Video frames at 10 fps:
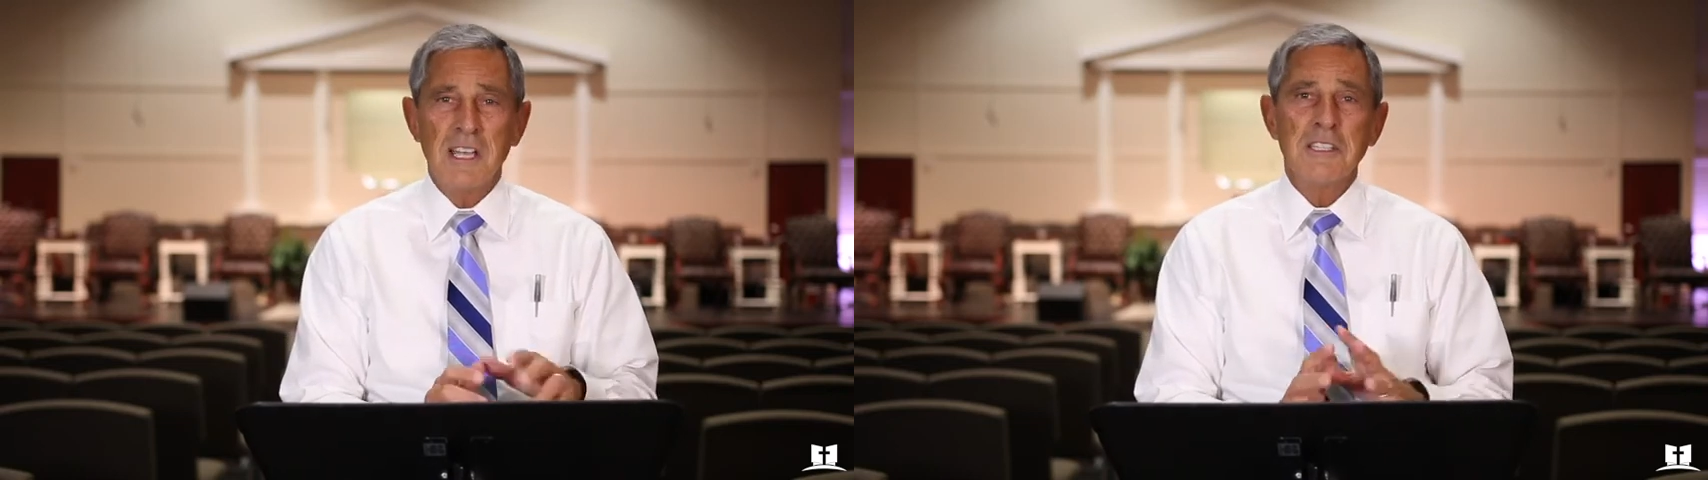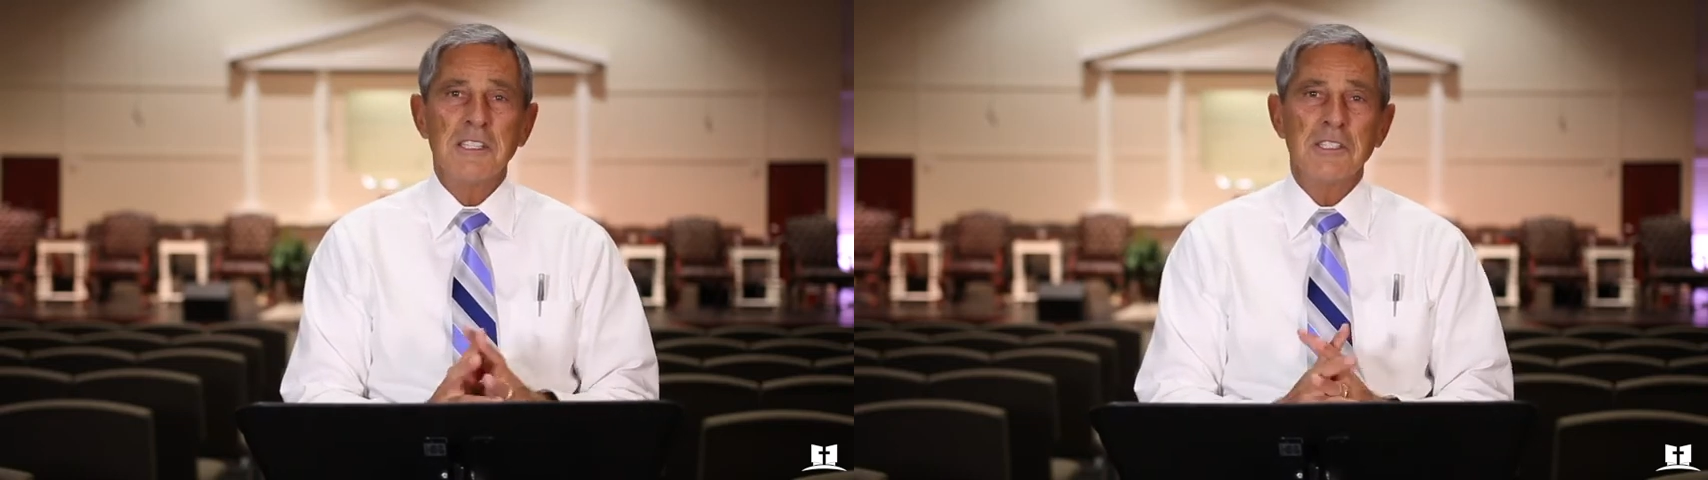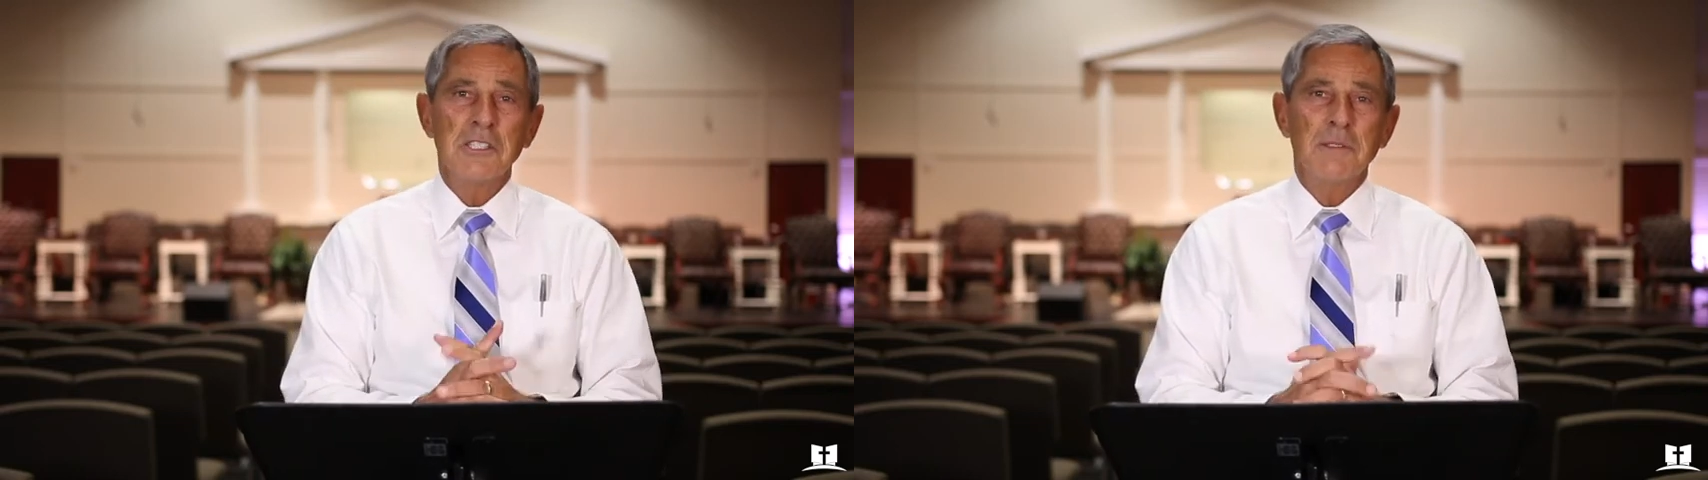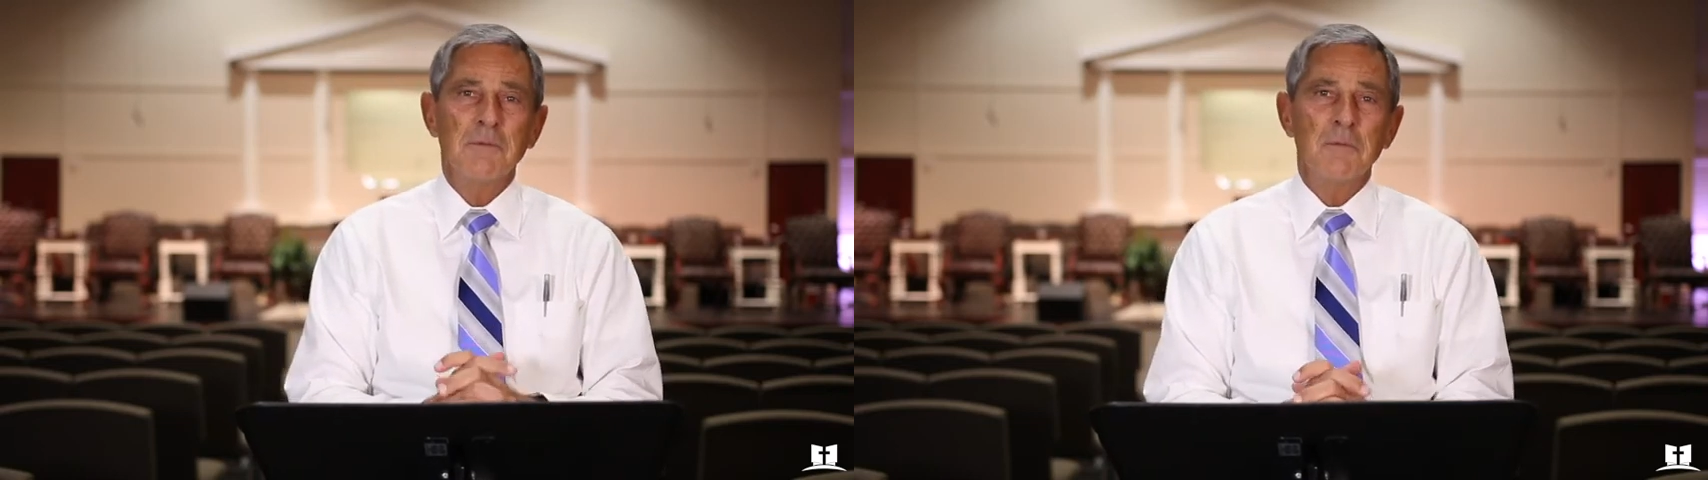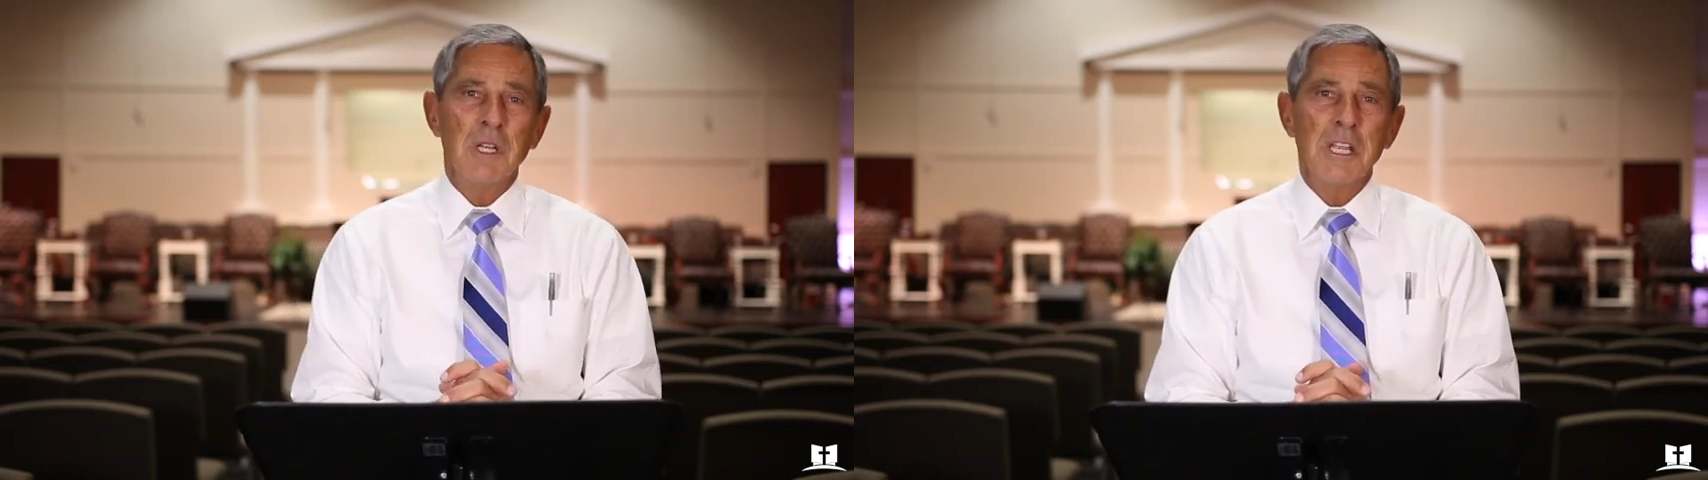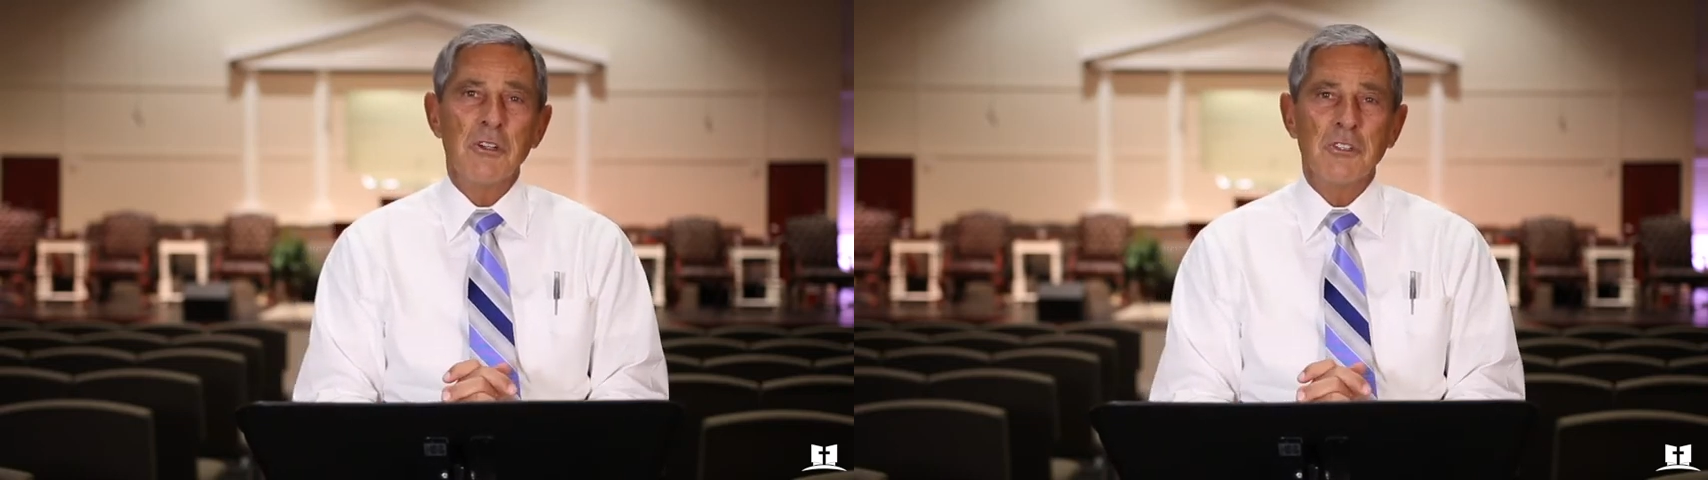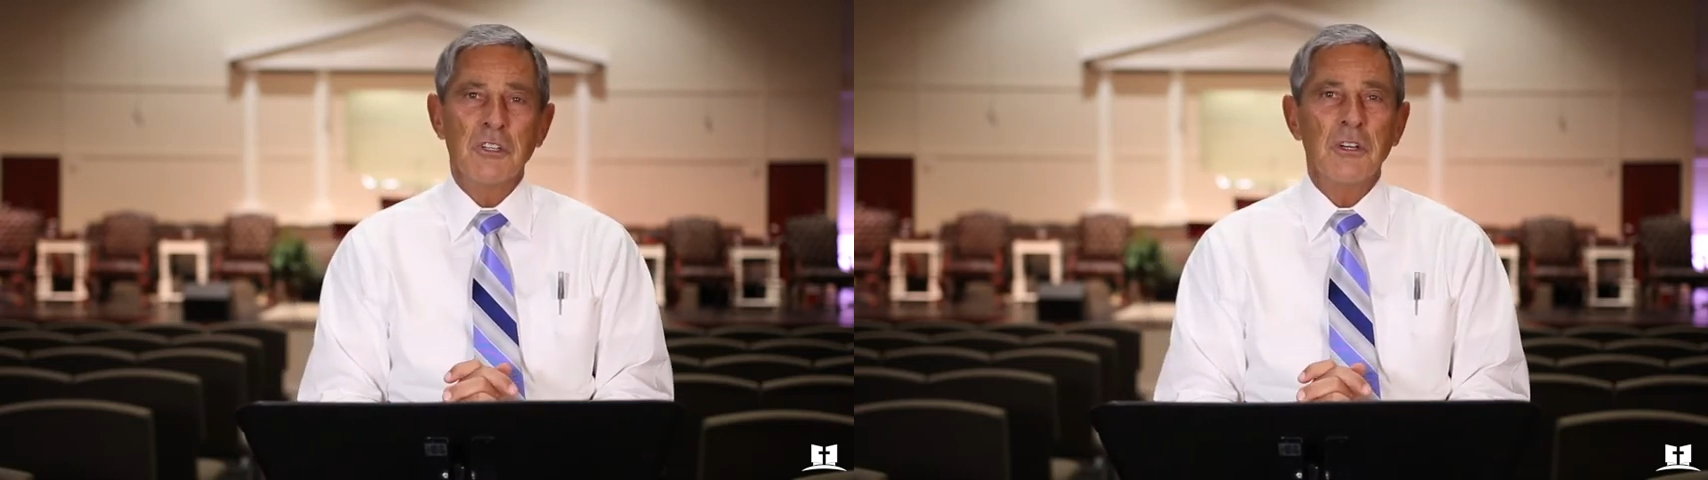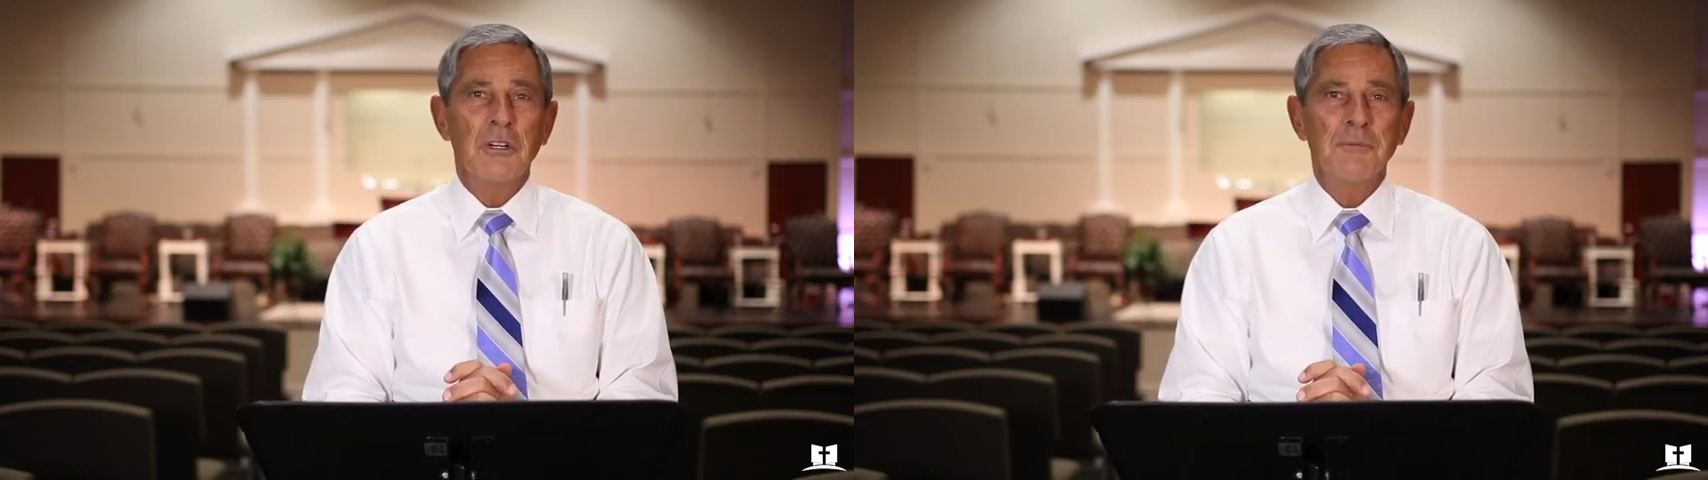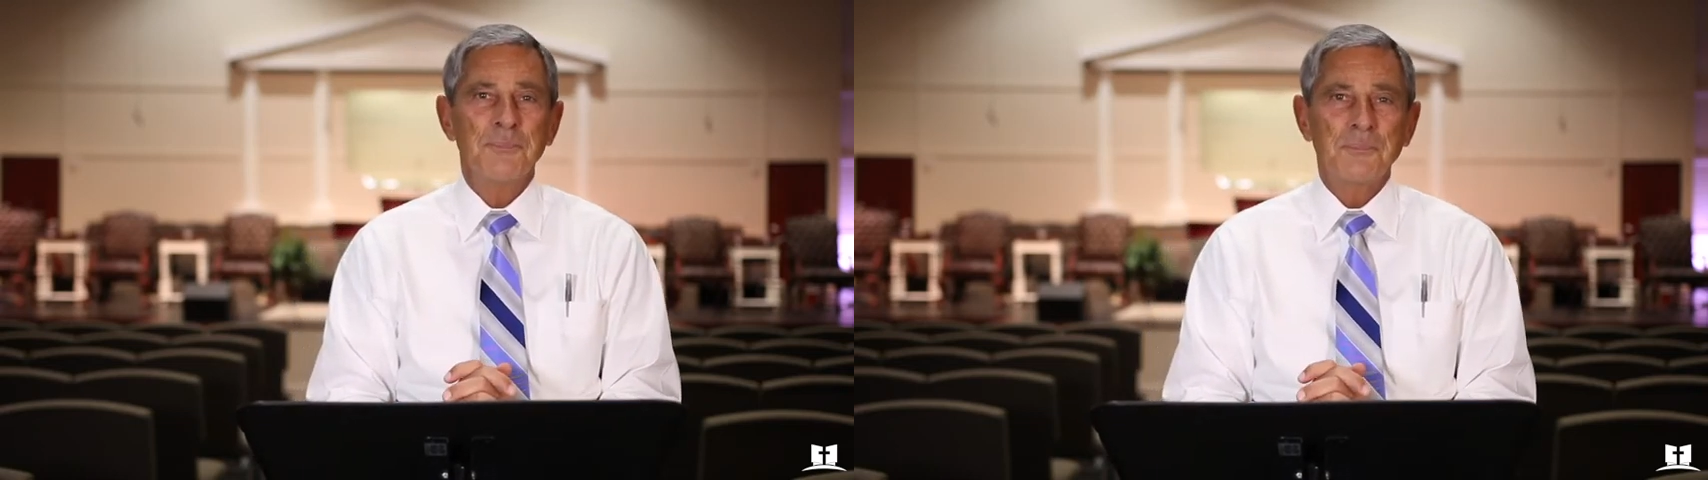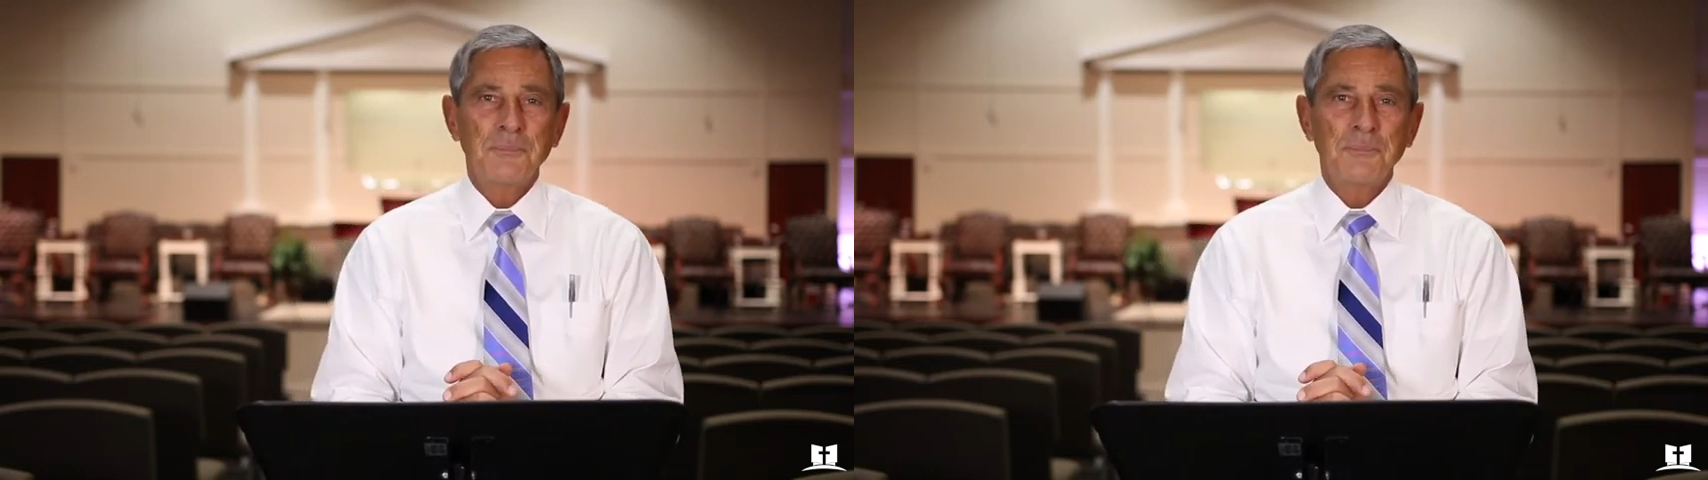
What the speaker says: Texas many years ago,